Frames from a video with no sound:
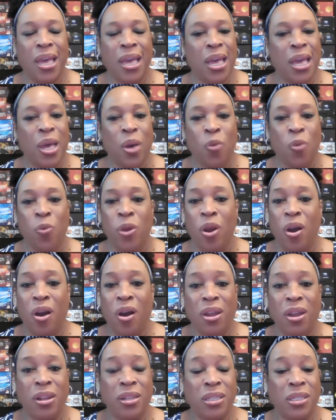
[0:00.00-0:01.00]
We're
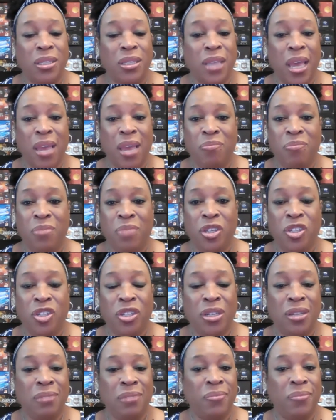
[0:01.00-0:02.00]
all on the same
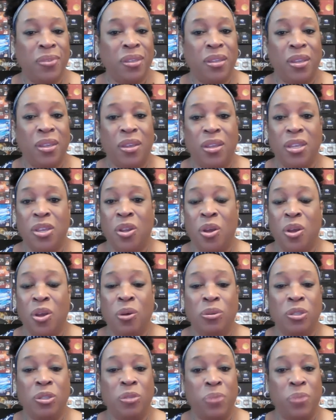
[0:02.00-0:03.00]
mission,
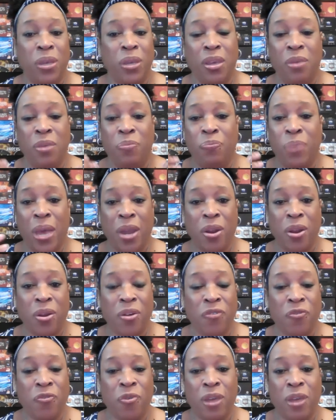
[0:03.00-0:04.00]
to be better
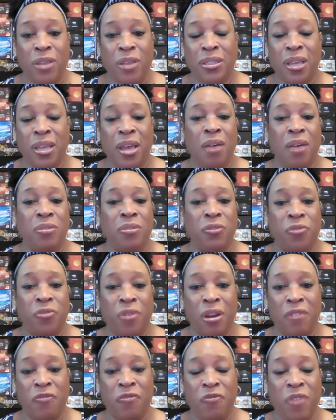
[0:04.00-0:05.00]
for ourselves and for our
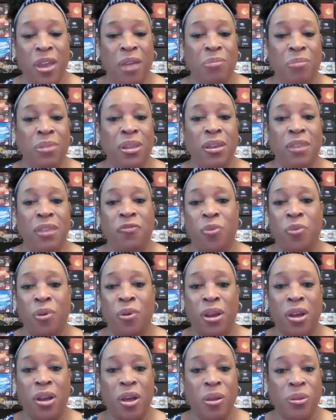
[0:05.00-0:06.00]
family and for our
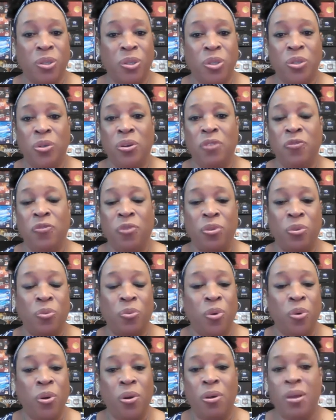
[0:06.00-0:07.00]
culture and for the
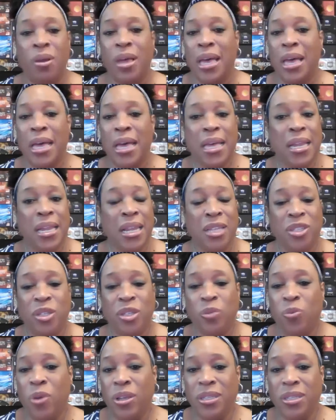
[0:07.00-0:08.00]
world. Let's just
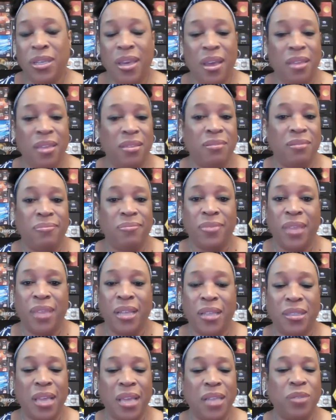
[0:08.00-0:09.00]
work together.
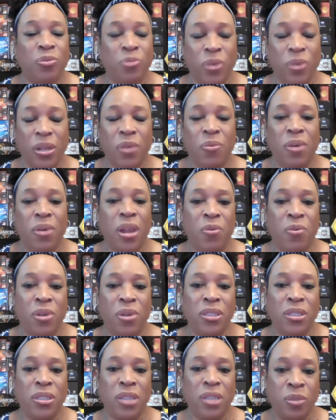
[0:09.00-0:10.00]
That's really what I want to
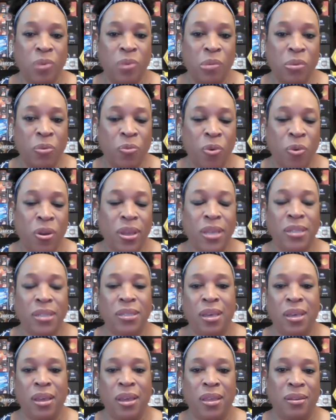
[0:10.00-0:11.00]
see is women working
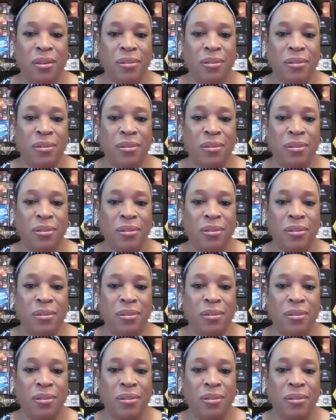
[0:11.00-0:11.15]
together.